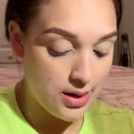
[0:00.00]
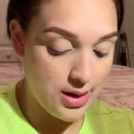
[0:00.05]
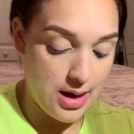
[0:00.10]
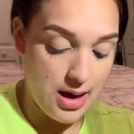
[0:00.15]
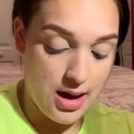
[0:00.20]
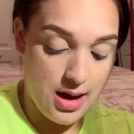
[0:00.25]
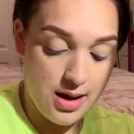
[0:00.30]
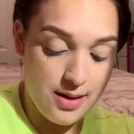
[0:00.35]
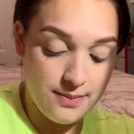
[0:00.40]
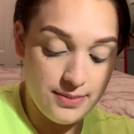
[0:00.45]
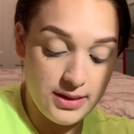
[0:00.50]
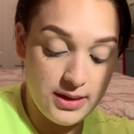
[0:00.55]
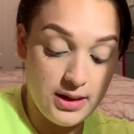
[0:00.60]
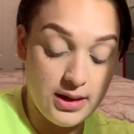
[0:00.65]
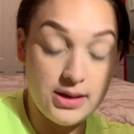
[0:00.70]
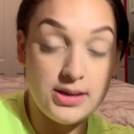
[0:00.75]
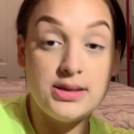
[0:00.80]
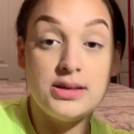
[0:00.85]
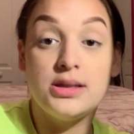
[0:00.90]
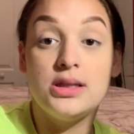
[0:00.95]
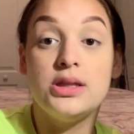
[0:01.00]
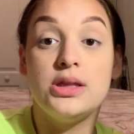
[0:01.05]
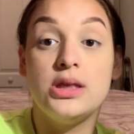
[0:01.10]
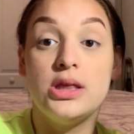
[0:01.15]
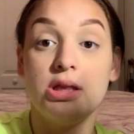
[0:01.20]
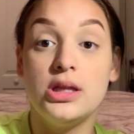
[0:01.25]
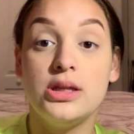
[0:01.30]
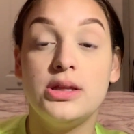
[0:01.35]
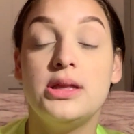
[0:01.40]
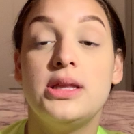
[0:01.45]

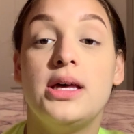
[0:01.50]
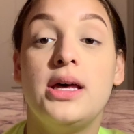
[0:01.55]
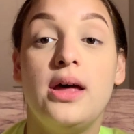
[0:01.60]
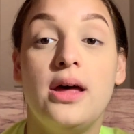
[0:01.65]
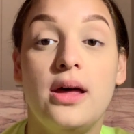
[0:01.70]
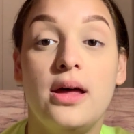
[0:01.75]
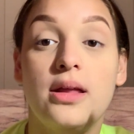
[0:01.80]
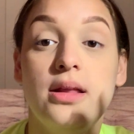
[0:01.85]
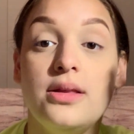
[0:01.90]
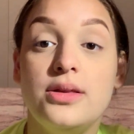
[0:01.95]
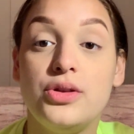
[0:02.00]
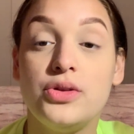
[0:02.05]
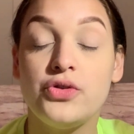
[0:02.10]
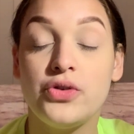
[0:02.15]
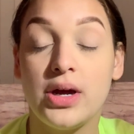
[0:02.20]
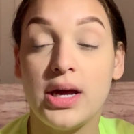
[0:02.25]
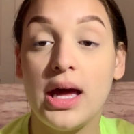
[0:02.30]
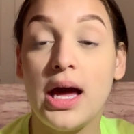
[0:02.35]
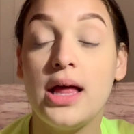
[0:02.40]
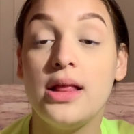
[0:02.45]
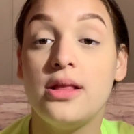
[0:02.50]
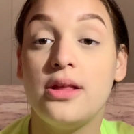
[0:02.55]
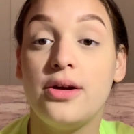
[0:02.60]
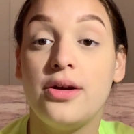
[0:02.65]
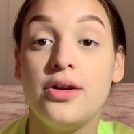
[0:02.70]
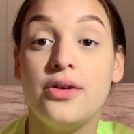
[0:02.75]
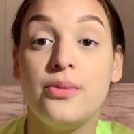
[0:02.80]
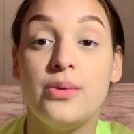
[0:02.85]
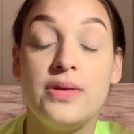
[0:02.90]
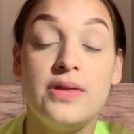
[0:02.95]
The trick I
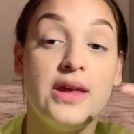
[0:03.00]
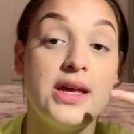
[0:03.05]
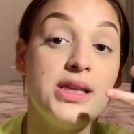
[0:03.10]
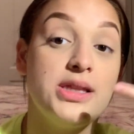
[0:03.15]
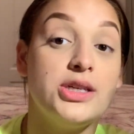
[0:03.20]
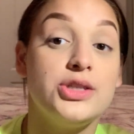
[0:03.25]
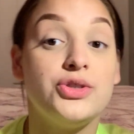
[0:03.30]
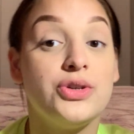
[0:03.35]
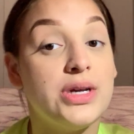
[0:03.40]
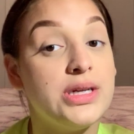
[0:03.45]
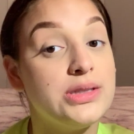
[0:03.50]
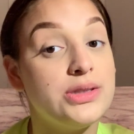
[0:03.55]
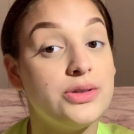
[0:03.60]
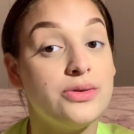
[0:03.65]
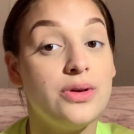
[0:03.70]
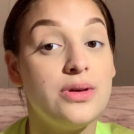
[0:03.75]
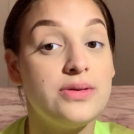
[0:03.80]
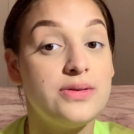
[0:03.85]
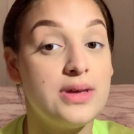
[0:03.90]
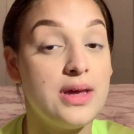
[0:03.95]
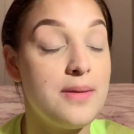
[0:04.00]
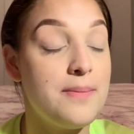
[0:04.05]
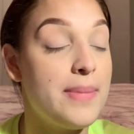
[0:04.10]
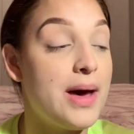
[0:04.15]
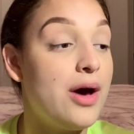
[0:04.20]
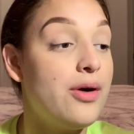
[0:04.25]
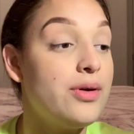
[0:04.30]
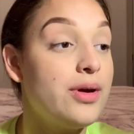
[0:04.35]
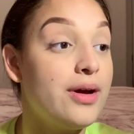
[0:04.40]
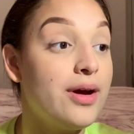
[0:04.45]
learned with like the translucent
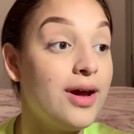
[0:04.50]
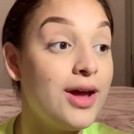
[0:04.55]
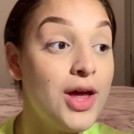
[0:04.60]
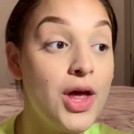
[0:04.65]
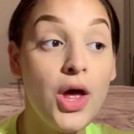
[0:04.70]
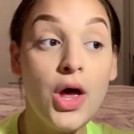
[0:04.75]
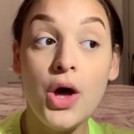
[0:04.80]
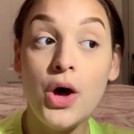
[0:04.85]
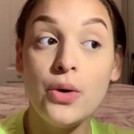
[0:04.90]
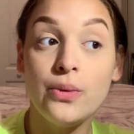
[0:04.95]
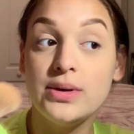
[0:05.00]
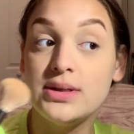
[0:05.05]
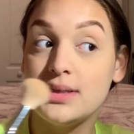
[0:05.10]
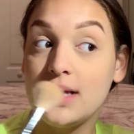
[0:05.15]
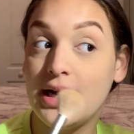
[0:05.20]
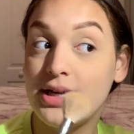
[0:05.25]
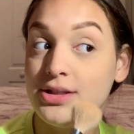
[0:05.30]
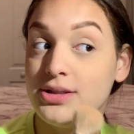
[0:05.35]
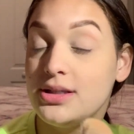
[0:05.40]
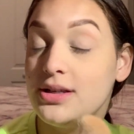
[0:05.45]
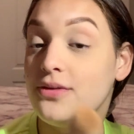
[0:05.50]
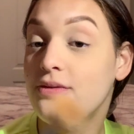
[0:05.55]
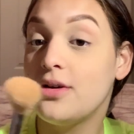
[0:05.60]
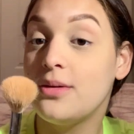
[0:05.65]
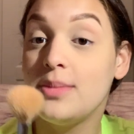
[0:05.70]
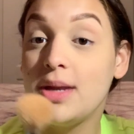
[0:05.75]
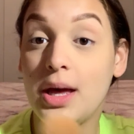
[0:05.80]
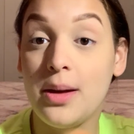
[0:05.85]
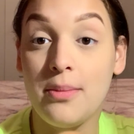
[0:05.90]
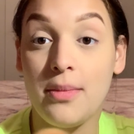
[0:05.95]
powder was actually
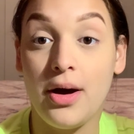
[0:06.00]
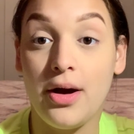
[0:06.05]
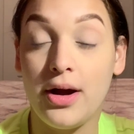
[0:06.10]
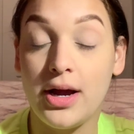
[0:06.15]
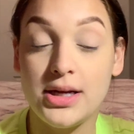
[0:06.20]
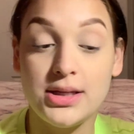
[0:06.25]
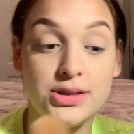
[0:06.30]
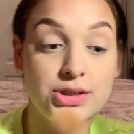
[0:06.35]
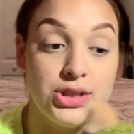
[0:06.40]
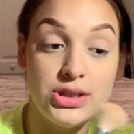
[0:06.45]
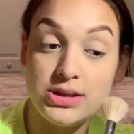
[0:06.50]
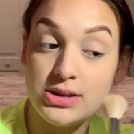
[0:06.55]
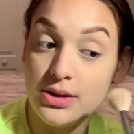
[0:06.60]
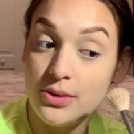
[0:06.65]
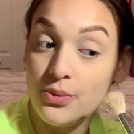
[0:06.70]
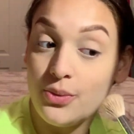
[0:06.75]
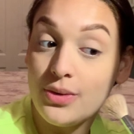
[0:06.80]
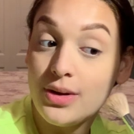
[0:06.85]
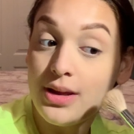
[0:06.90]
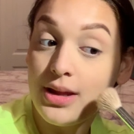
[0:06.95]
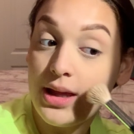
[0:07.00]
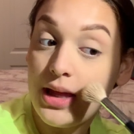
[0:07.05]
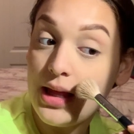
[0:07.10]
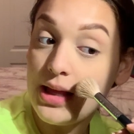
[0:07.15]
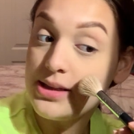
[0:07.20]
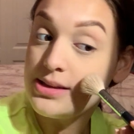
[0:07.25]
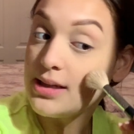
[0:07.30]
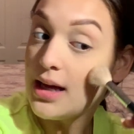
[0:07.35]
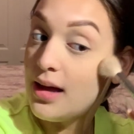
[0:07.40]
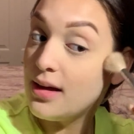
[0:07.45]
from Nelmaris. She's a
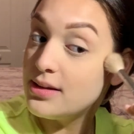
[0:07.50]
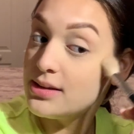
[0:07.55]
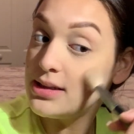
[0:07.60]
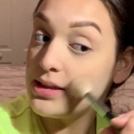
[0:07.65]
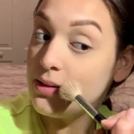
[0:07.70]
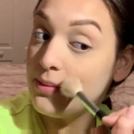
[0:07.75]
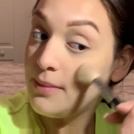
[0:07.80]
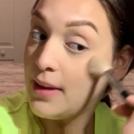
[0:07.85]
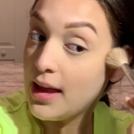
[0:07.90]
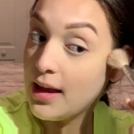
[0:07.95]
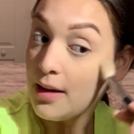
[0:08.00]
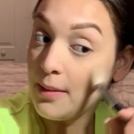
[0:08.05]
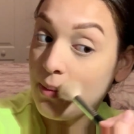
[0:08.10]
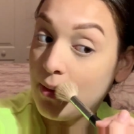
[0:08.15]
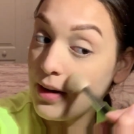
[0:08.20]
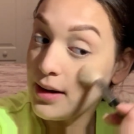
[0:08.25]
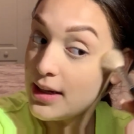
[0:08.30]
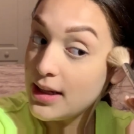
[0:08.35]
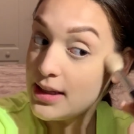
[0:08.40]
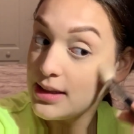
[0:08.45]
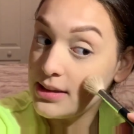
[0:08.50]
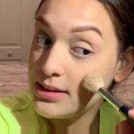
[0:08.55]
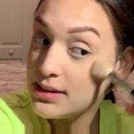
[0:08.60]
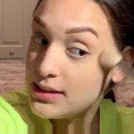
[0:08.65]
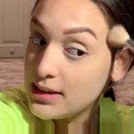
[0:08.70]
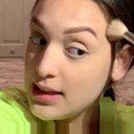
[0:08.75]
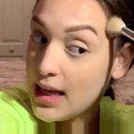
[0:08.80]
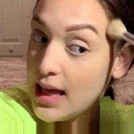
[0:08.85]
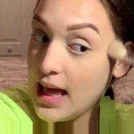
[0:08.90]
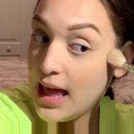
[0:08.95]
really talented makeup artist,
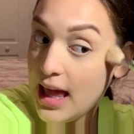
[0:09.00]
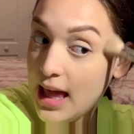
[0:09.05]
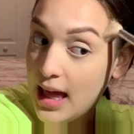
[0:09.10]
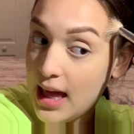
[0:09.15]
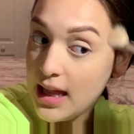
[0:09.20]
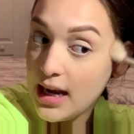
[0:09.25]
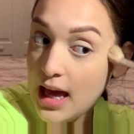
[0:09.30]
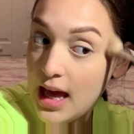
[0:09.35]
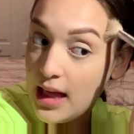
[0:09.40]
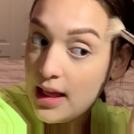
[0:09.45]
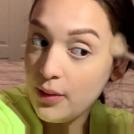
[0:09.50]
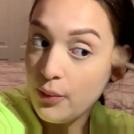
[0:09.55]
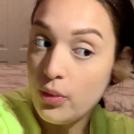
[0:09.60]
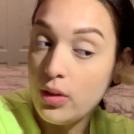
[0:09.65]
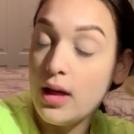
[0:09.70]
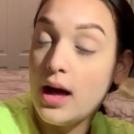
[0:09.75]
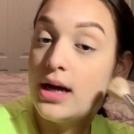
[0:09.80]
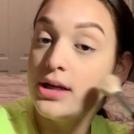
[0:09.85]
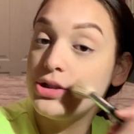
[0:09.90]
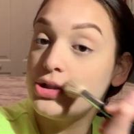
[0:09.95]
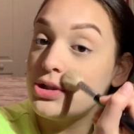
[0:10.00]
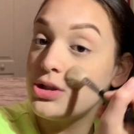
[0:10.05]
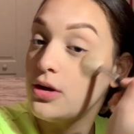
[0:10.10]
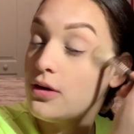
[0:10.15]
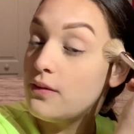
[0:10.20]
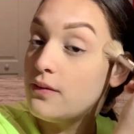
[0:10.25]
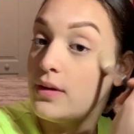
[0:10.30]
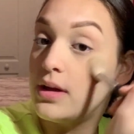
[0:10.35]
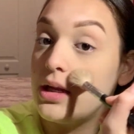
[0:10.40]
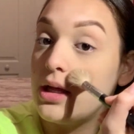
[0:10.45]
and I watched her
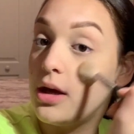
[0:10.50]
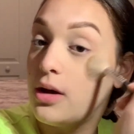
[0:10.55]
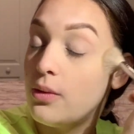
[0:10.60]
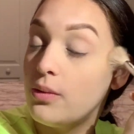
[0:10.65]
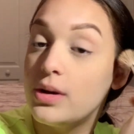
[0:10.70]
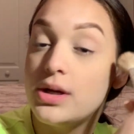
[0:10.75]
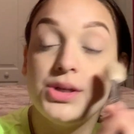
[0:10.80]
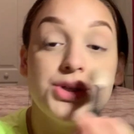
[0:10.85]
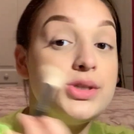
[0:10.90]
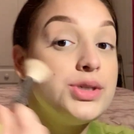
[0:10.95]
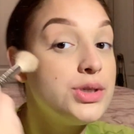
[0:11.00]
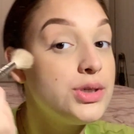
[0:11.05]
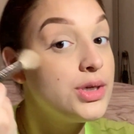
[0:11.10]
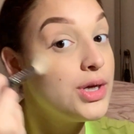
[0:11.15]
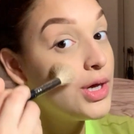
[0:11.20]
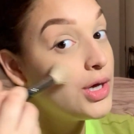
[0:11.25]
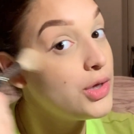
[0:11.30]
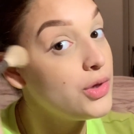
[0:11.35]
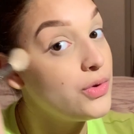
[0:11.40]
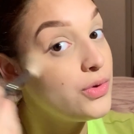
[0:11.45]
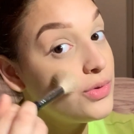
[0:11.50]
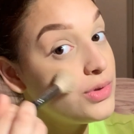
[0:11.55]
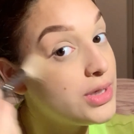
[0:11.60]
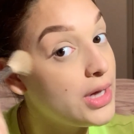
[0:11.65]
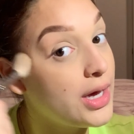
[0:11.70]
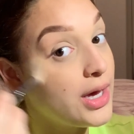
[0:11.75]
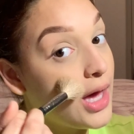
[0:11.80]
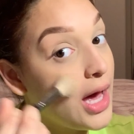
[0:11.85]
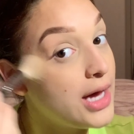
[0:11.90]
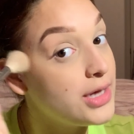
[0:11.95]
video, which you
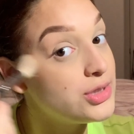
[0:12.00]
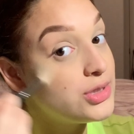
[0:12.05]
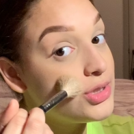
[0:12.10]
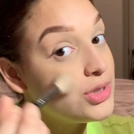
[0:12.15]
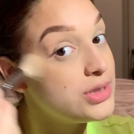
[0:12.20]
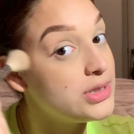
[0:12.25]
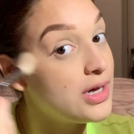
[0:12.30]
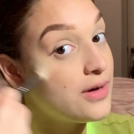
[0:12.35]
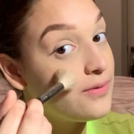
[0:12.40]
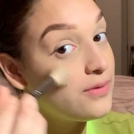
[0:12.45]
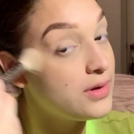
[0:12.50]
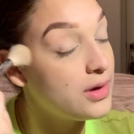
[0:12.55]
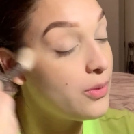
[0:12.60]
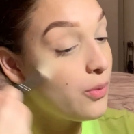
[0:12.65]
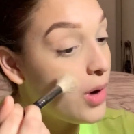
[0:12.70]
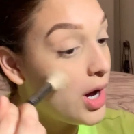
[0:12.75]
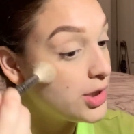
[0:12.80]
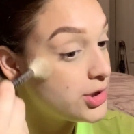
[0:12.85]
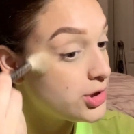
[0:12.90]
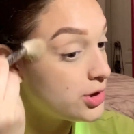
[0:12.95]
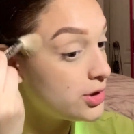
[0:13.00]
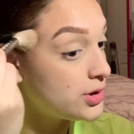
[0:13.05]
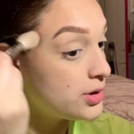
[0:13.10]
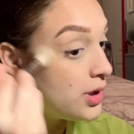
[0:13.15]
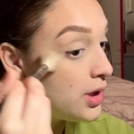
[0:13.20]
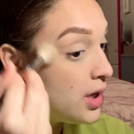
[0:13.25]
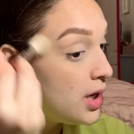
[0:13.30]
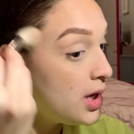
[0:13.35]
guys should definitely watch her.